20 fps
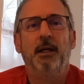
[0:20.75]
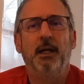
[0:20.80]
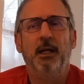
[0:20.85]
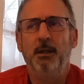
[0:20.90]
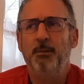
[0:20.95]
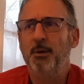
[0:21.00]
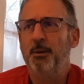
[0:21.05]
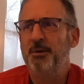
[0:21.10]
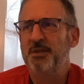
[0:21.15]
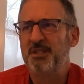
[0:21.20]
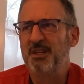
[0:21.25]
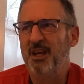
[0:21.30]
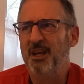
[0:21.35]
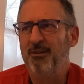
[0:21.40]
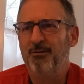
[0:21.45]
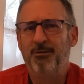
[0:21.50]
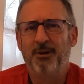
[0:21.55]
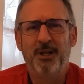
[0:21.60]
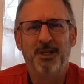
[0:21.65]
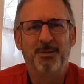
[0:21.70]
Now you may be
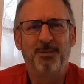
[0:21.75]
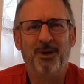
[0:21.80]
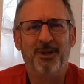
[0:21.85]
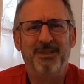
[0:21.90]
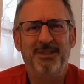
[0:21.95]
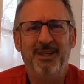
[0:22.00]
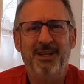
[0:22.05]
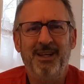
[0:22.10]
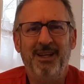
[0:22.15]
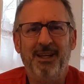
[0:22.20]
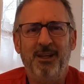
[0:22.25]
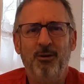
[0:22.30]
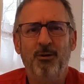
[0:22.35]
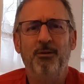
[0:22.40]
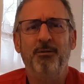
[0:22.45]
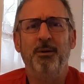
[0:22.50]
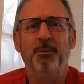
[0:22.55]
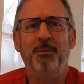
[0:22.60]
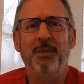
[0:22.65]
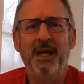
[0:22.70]
saying, French Martini,
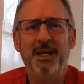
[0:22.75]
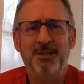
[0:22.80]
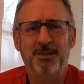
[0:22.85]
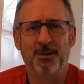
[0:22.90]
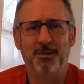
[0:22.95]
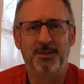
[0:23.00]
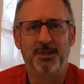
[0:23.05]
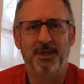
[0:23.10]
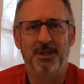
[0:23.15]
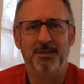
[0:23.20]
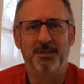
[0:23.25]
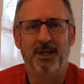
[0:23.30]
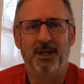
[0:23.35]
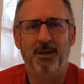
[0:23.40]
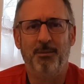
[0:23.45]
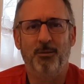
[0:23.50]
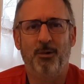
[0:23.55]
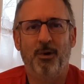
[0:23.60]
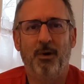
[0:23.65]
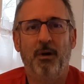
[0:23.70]
who even makes those things
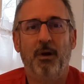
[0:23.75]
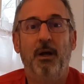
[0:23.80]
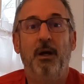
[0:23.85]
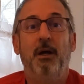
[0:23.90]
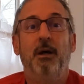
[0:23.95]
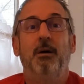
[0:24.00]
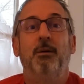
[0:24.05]
anymore?